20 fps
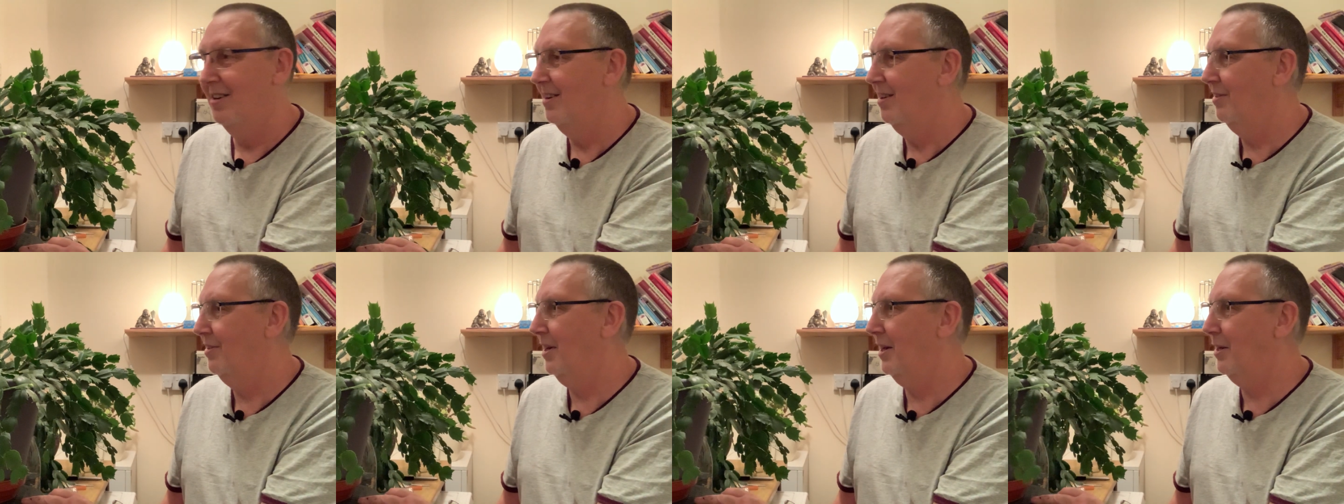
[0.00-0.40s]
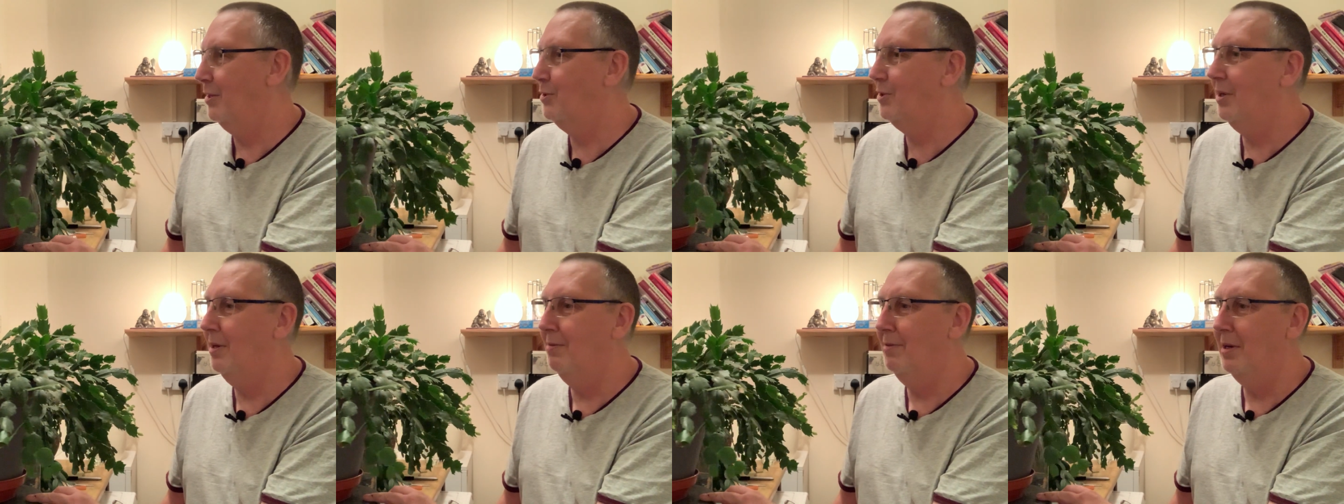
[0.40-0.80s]

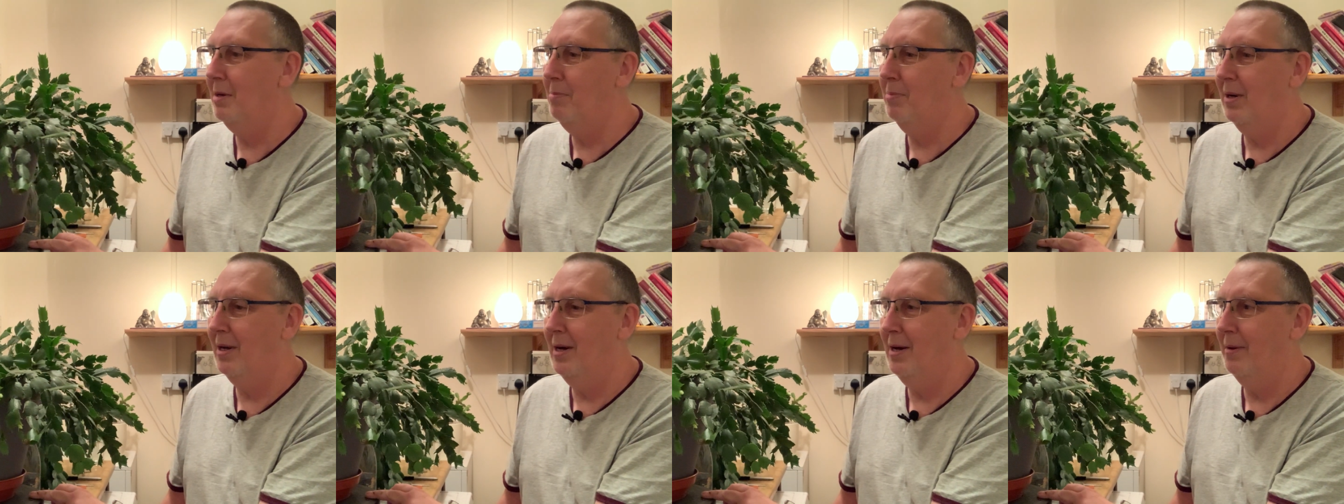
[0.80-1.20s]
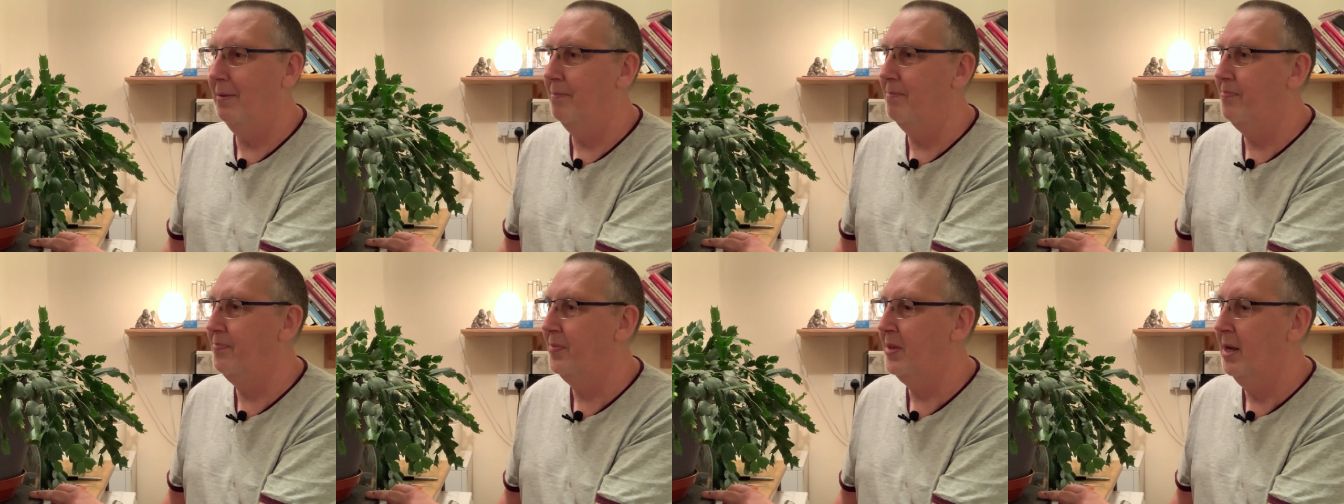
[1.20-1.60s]
Thanksgiving plant.
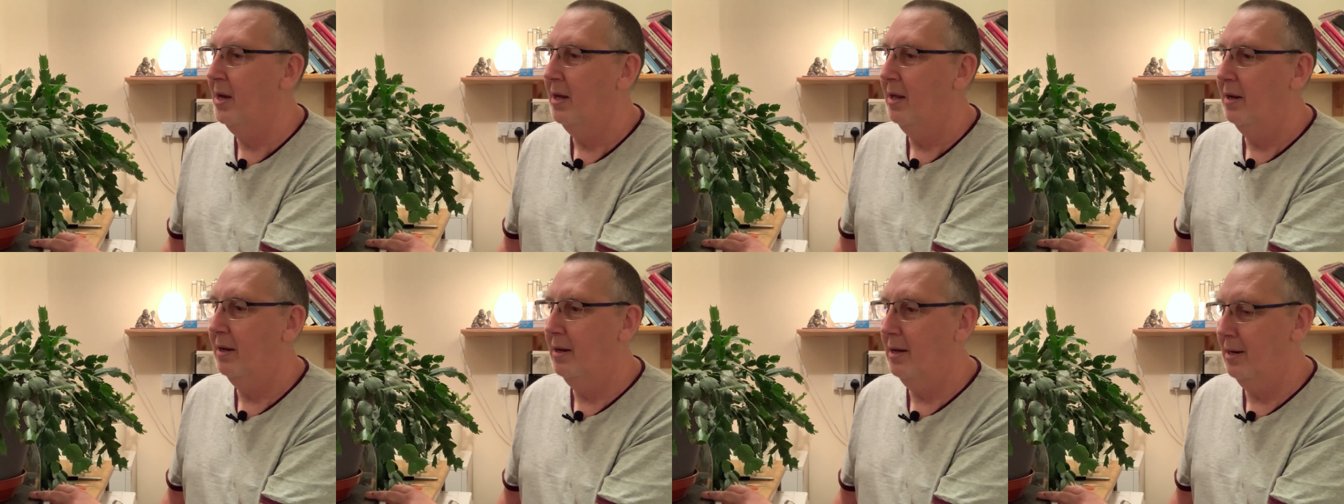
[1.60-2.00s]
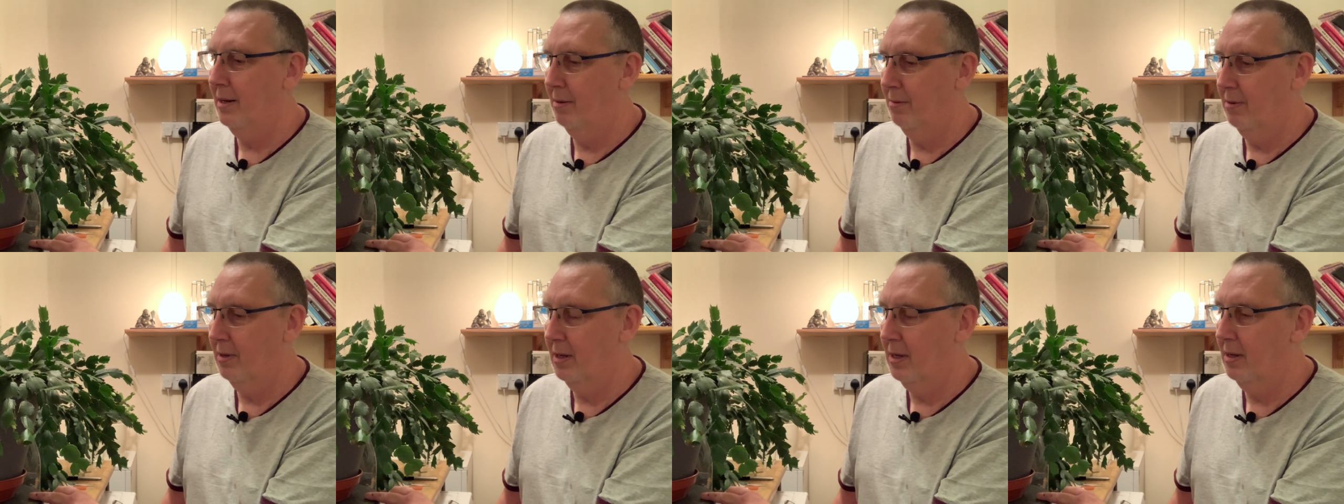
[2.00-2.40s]

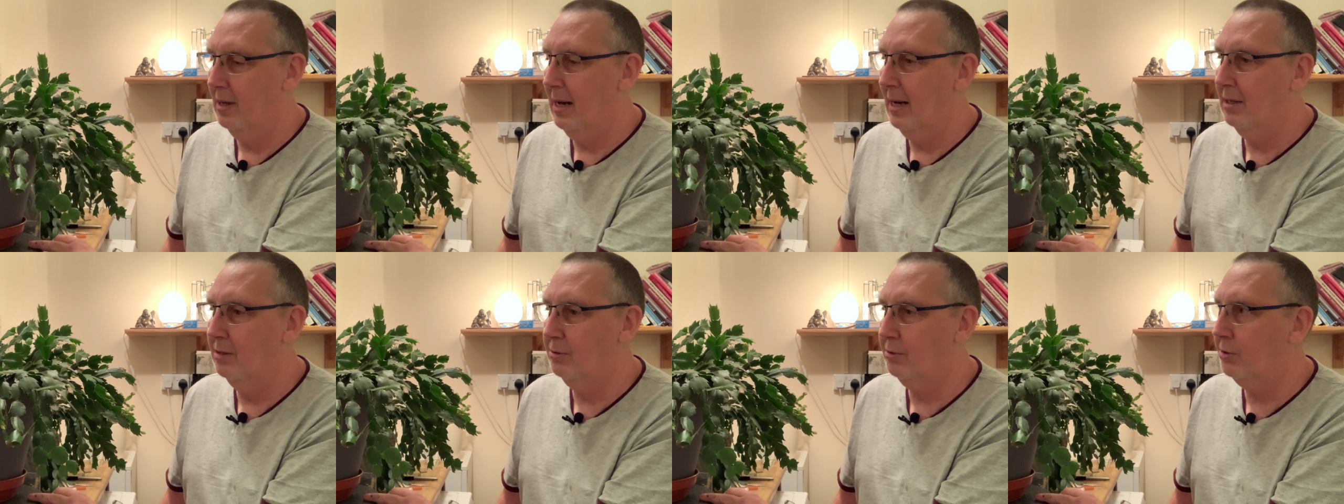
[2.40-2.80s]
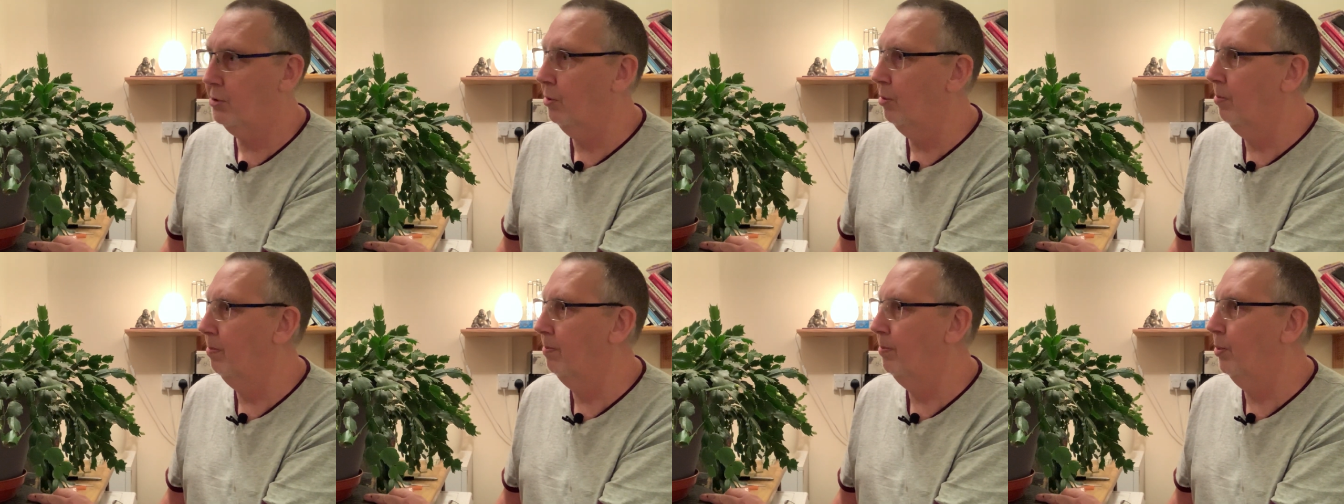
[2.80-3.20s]
Now, as
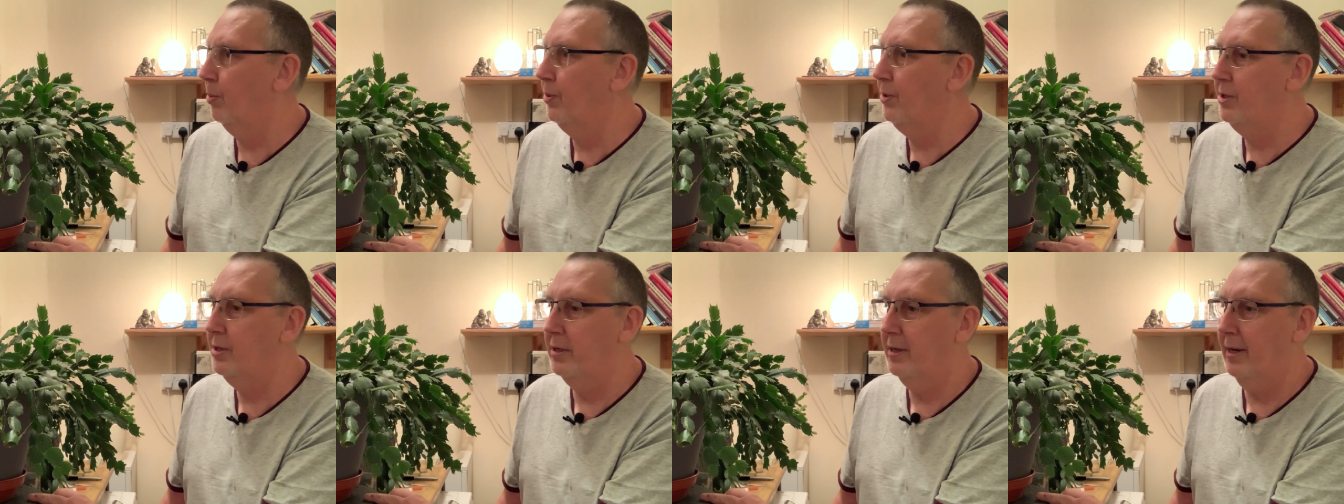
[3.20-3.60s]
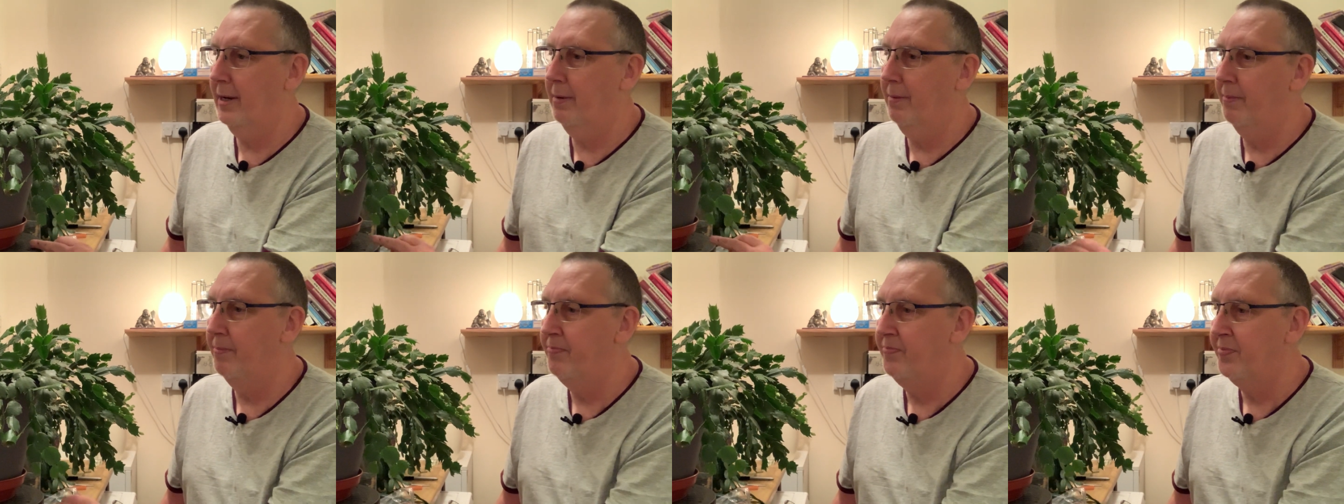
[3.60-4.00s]
Tom pointed
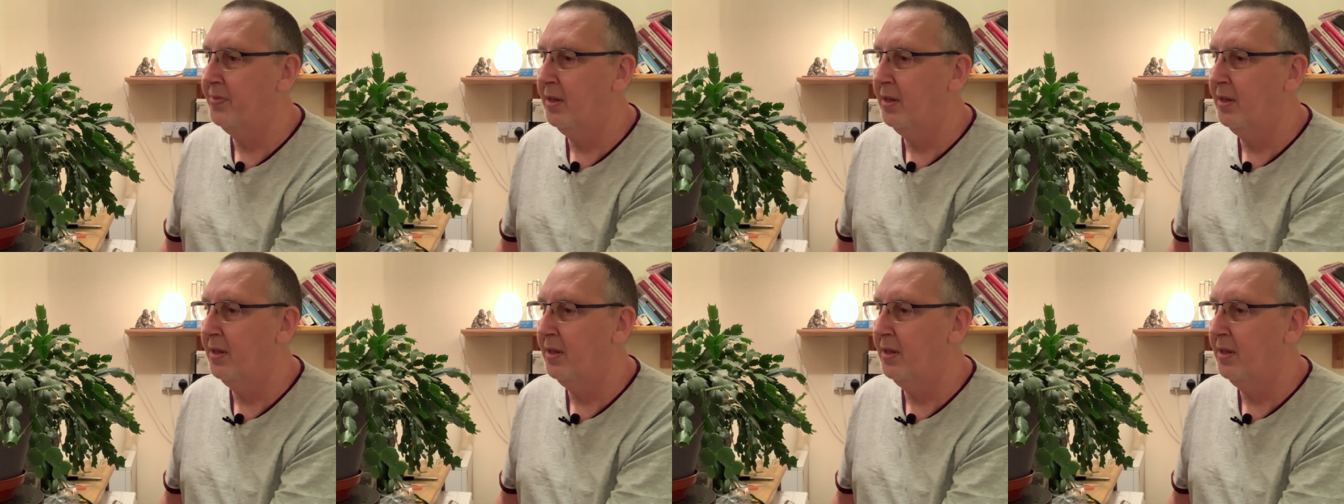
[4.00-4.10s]
out,